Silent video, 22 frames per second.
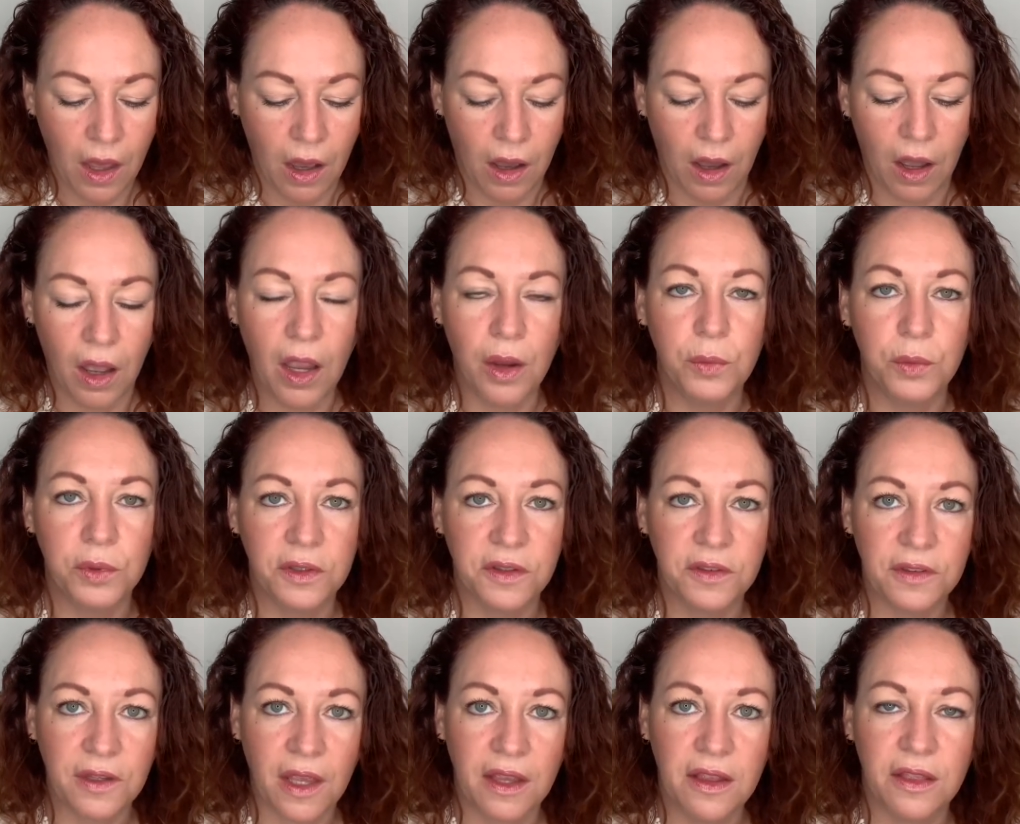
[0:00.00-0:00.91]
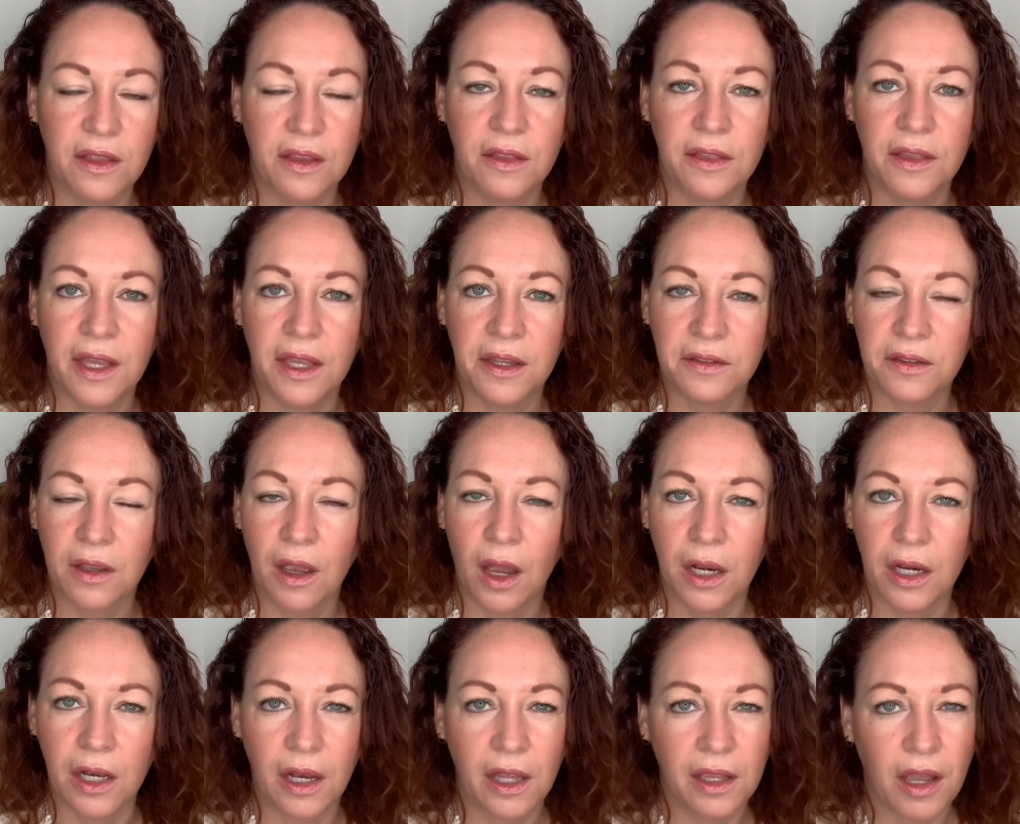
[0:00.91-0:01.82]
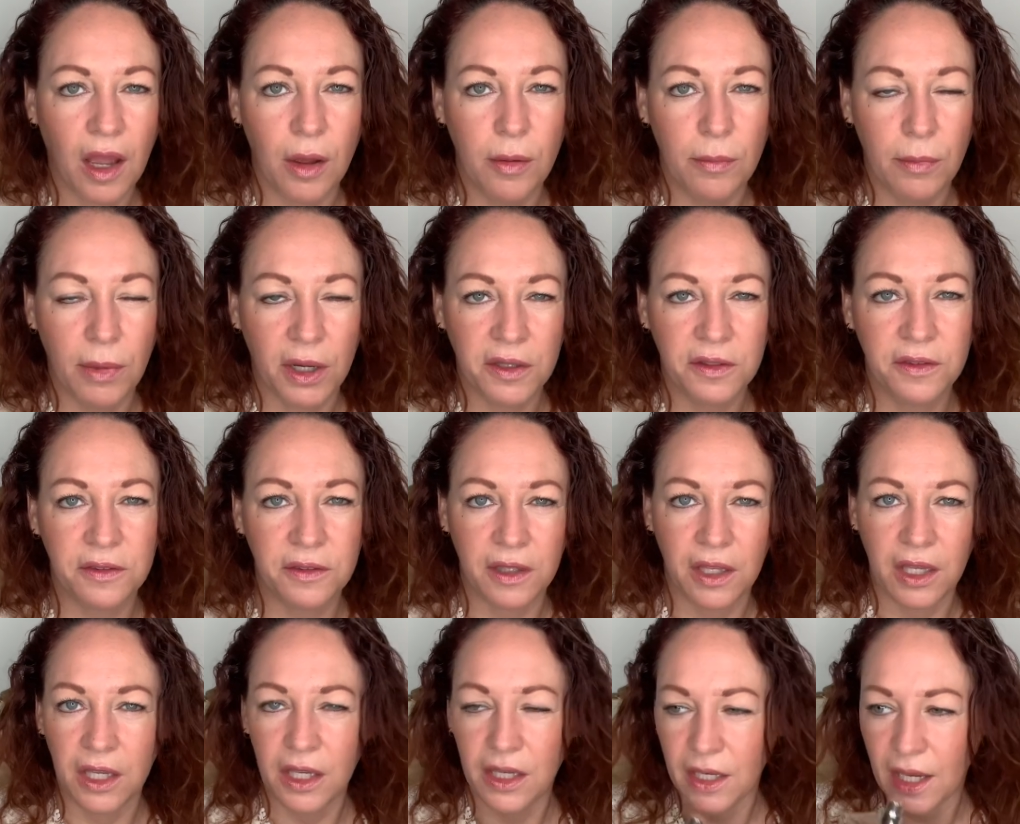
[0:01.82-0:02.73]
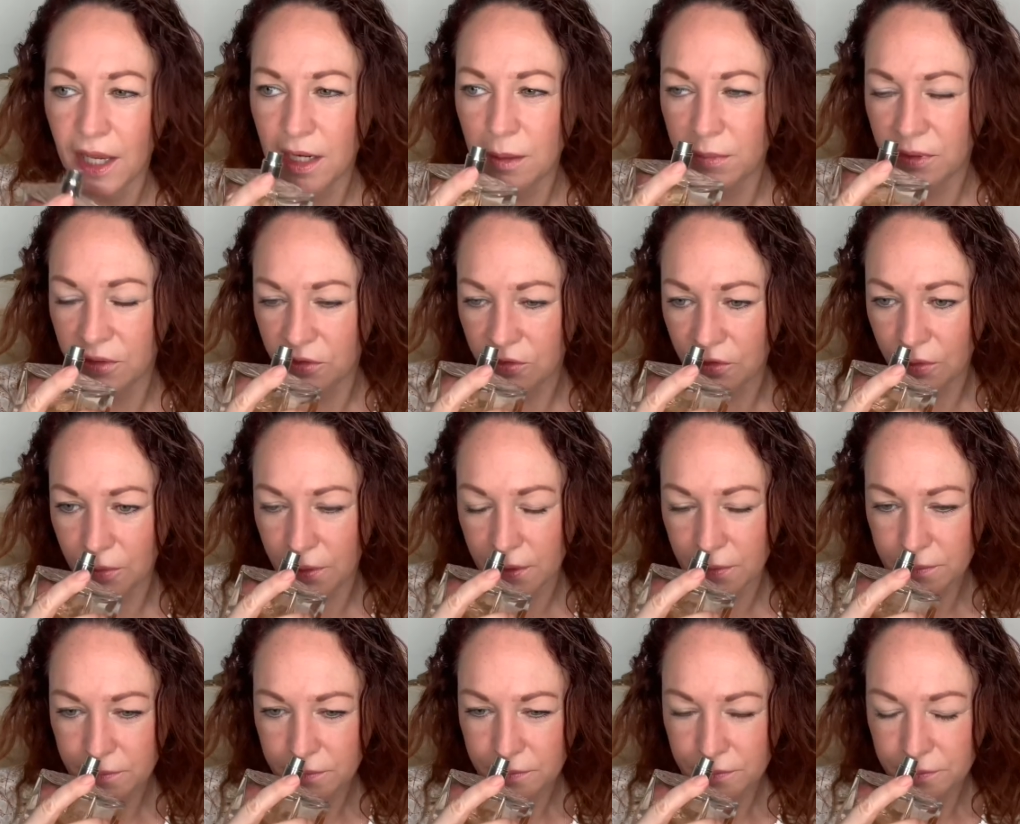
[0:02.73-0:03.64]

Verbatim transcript: I would say that there's a kind of like a musky element to it,